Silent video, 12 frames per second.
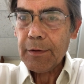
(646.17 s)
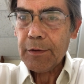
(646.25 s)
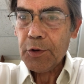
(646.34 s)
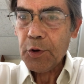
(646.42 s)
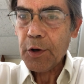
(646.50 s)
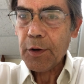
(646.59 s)

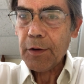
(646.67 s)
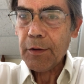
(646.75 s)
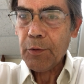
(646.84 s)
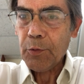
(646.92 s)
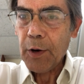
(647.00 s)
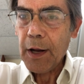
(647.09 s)
took
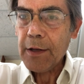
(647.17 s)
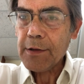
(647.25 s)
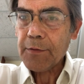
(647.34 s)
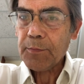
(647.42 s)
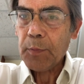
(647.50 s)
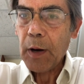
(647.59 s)
the
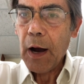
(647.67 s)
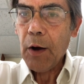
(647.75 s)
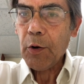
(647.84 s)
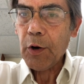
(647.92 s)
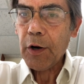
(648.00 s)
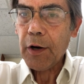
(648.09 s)
reins of
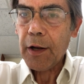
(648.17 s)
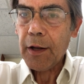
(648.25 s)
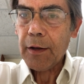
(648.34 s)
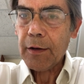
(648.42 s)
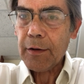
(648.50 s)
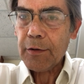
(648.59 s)
power
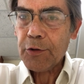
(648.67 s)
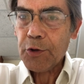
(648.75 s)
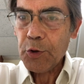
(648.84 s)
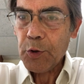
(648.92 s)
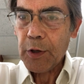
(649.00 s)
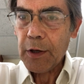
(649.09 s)
in
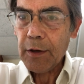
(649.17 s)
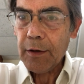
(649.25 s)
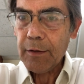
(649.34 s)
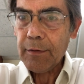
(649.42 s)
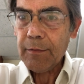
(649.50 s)
Judah,